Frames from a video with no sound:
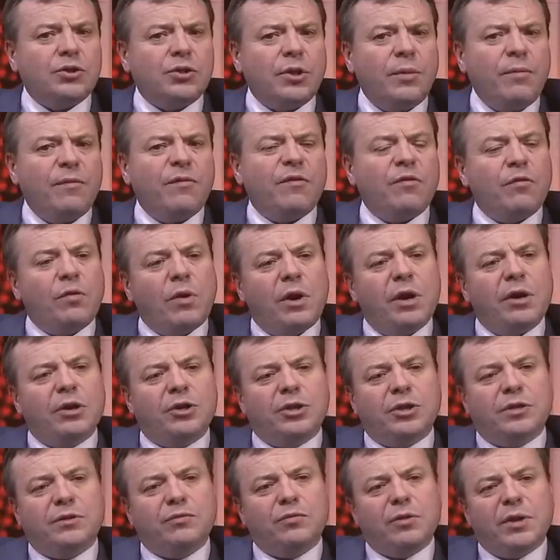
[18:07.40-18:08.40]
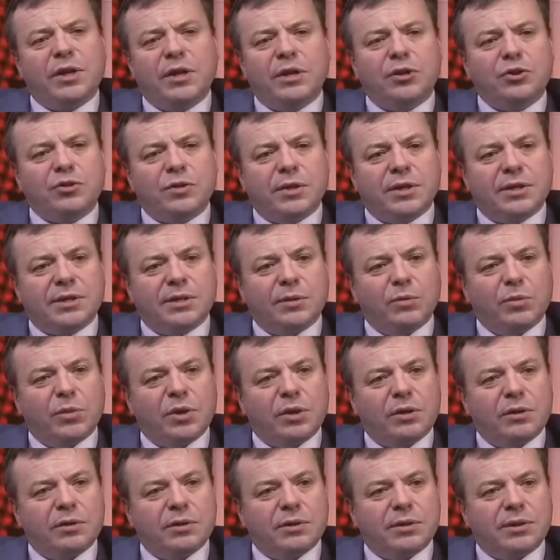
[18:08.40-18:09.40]
Farage is really interesting
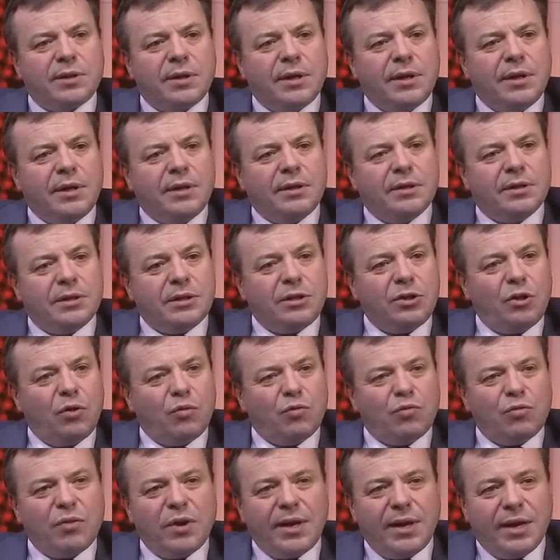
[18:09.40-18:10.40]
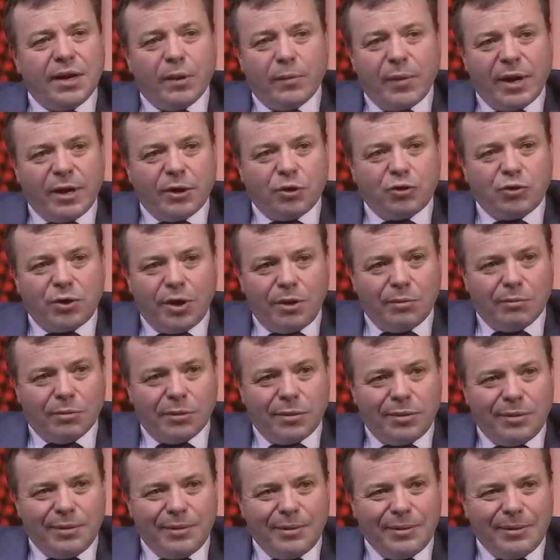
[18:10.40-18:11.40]
because it's not really about
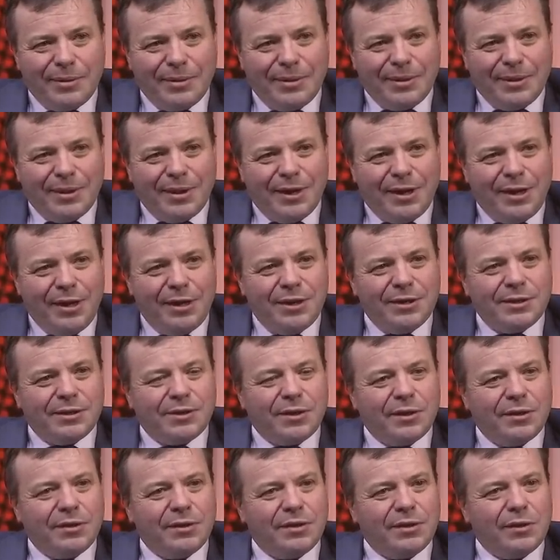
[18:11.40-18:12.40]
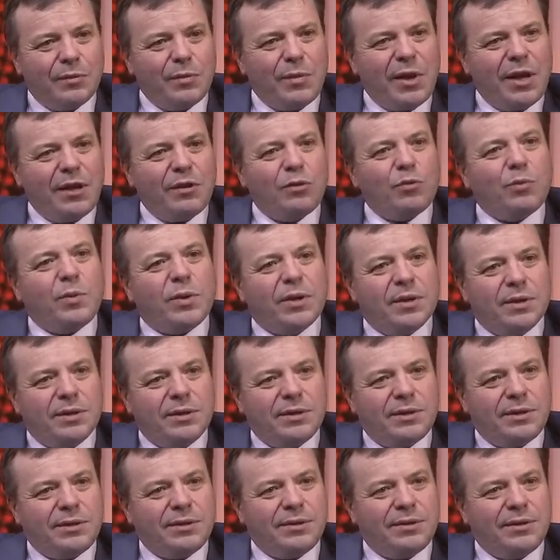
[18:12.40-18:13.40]
Trump. He is the
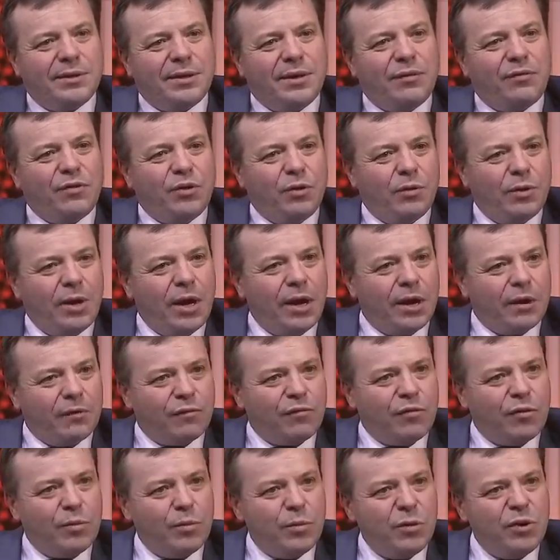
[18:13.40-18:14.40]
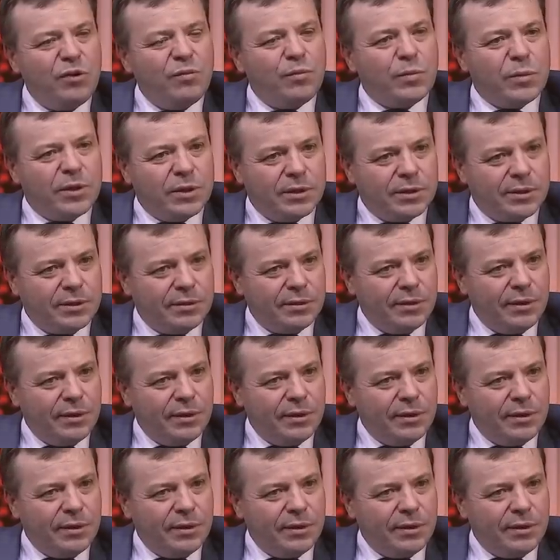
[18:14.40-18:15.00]
mouthpiece, if you like, for a movement.